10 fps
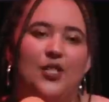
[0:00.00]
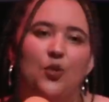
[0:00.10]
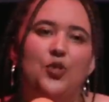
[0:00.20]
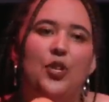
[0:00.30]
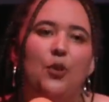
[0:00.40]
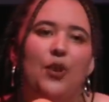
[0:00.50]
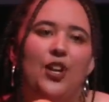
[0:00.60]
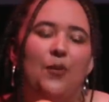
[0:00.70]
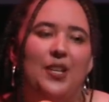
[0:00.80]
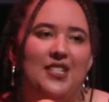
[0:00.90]
It's also a
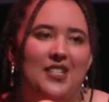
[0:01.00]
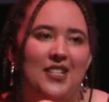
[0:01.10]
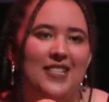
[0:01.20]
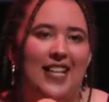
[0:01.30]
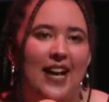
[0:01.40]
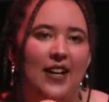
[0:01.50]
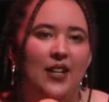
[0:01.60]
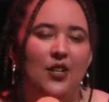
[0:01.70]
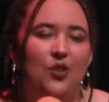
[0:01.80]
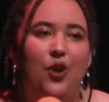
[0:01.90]
great coincidence that
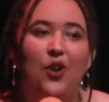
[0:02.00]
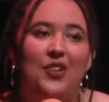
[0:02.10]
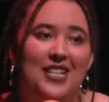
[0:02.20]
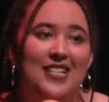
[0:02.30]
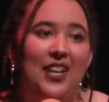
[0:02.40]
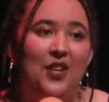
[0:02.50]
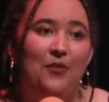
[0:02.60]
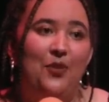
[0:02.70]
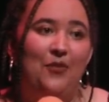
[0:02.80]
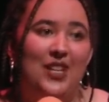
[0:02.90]
not only is it
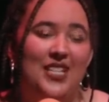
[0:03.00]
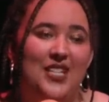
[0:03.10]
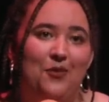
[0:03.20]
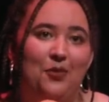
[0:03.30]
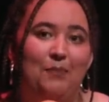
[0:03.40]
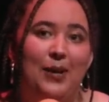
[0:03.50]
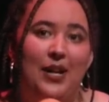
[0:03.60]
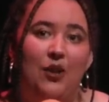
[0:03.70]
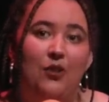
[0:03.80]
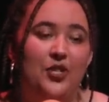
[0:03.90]
London Film Festival,
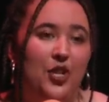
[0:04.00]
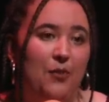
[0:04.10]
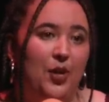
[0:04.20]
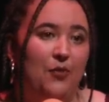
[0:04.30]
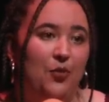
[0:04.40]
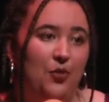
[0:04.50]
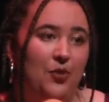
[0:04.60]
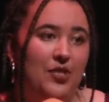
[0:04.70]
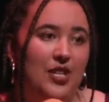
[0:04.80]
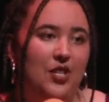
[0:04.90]
but October, of
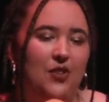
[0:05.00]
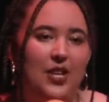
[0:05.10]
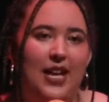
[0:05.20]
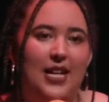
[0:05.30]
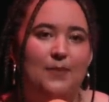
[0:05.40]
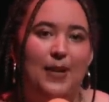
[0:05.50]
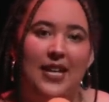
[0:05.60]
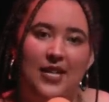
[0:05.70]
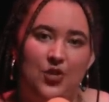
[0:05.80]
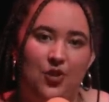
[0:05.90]
course, in the UK is
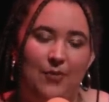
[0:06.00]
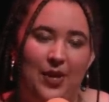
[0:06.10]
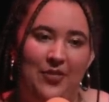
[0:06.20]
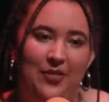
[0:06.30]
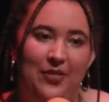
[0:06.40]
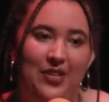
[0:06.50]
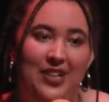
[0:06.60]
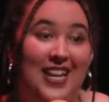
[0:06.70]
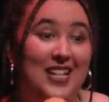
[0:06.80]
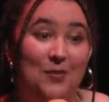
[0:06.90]
Black History Month.
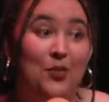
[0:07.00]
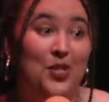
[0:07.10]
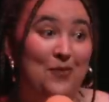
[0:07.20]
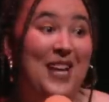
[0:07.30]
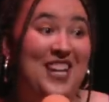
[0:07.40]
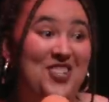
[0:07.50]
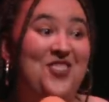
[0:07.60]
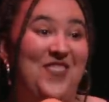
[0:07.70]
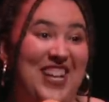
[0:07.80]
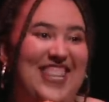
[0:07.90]
Can I hear some noise for Black
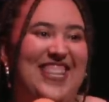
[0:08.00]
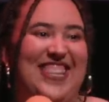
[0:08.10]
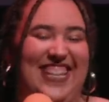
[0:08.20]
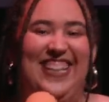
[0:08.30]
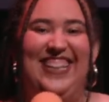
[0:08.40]
History Month?